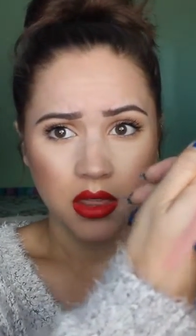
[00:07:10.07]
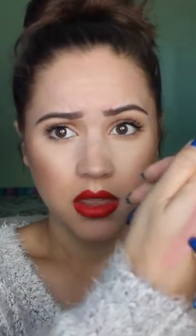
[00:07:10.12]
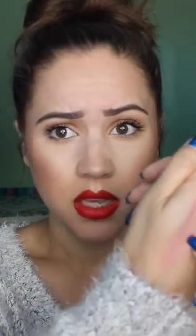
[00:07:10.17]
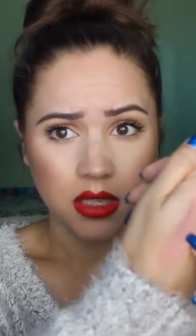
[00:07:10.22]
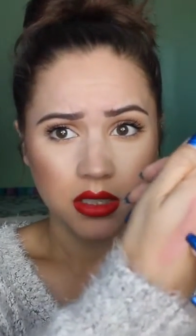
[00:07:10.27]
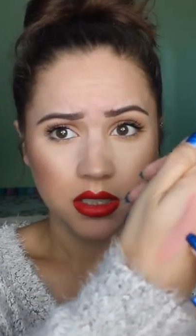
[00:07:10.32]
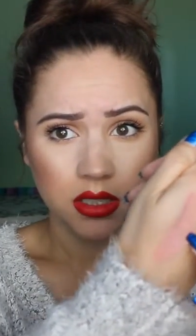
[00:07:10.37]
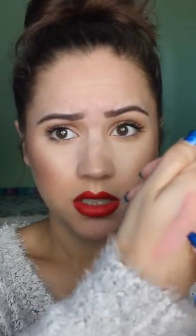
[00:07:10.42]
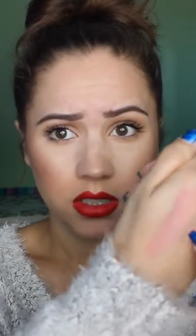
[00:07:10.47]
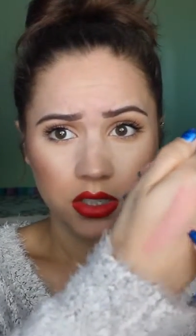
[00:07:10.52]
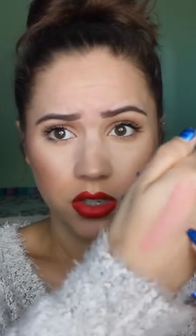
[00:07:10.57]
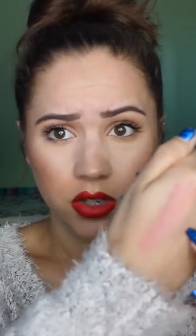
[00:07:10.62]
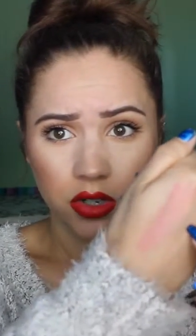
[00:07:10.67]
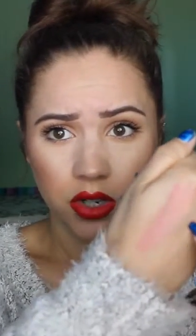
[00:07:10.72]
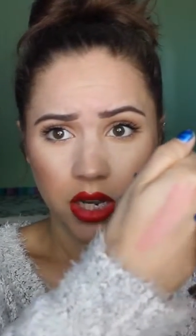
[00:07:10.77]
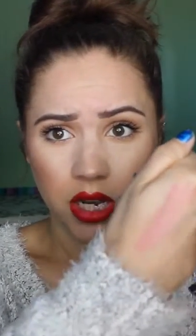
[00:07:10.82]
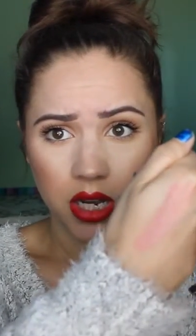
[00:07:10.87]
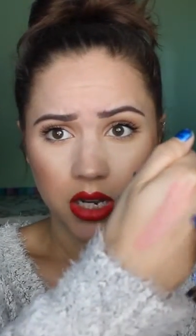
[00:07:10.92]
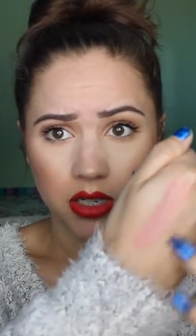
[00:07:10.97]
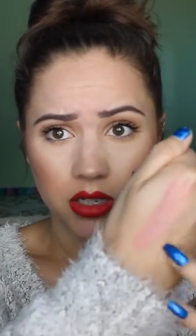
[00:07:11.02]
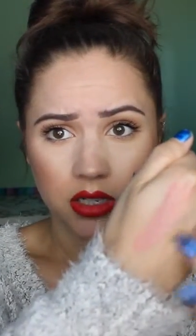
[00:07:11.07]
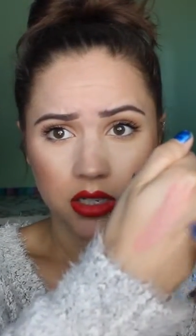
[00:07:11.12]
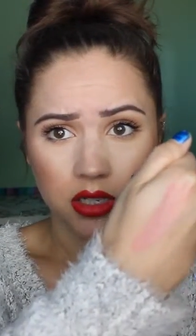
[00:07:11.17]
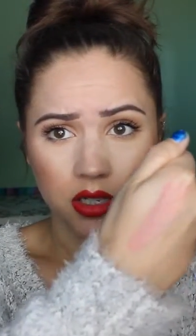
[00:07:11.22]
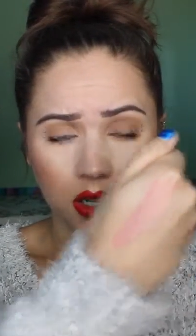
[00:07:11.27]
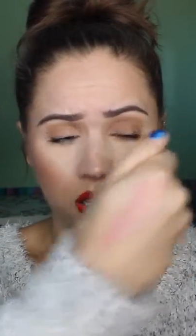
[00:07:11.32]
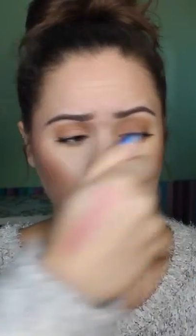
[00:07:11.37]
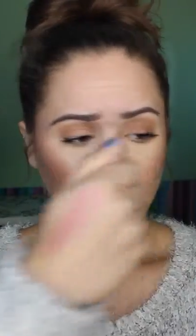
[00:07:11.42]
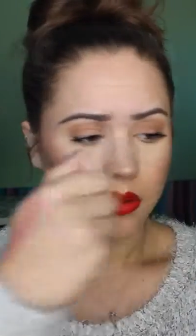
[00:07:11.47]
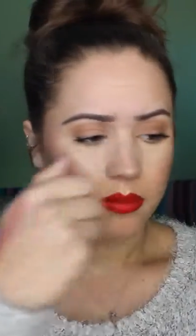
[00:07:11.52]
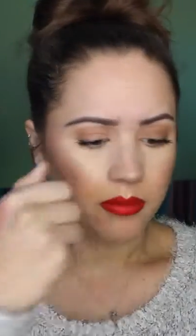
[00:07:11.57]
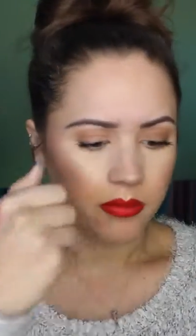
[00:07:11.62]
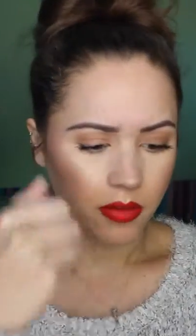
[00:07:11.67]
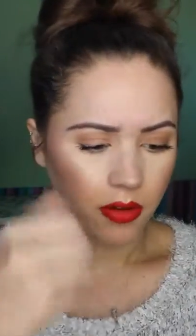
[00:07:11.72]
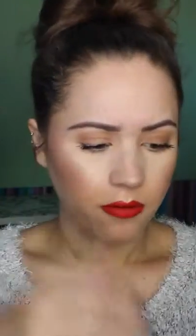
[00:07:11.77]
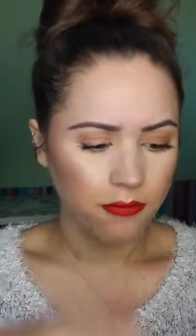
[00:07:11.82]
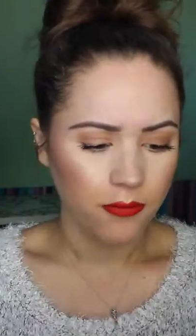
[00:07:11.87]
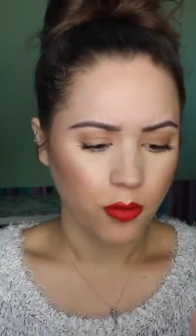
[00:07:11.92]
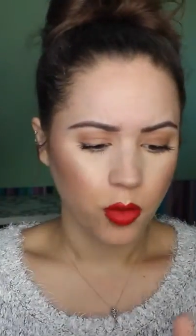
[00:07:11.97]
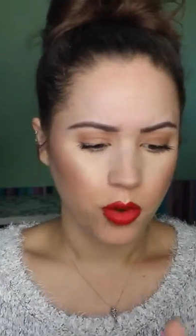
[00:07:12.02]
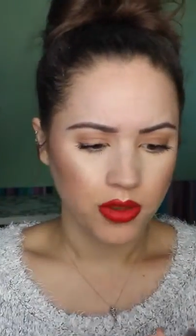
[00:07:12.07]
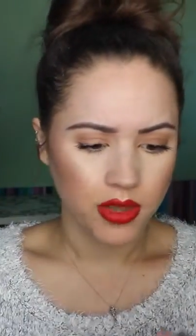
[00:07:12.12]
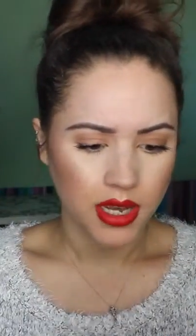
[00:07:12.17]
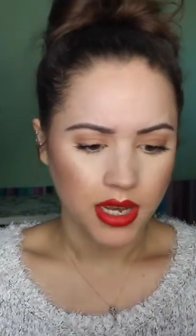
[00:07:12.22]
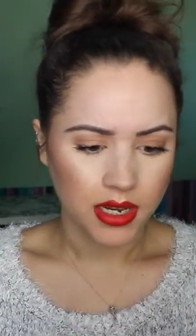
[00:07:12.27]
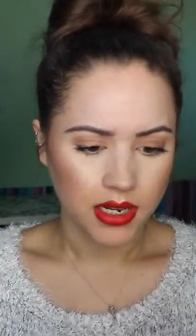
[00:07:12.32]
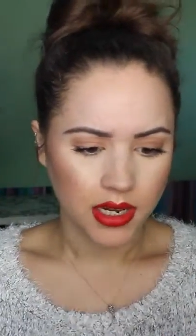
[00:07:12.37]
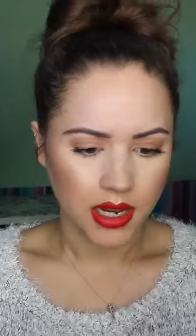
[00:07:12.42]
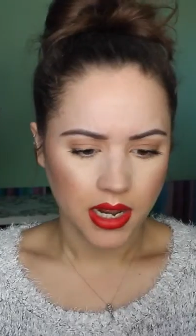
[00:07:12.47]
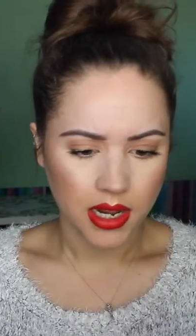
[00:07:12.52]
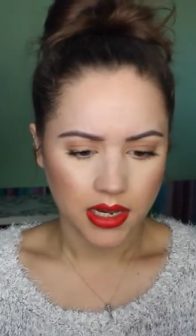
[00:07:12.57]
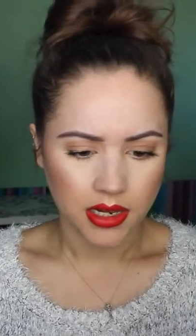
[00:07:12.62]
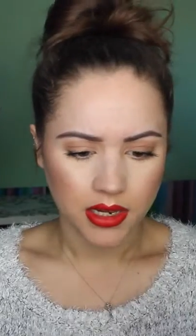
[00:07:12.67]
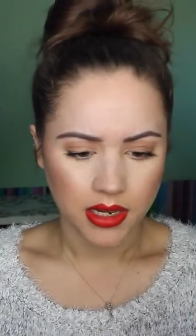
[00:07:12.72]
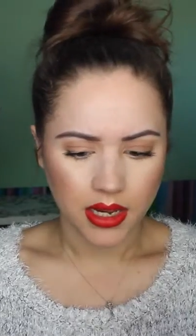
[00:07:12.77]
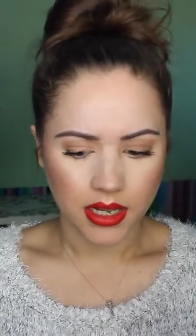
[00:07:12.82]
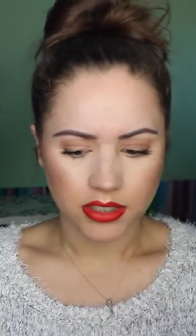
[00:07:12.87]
this is great um, for that and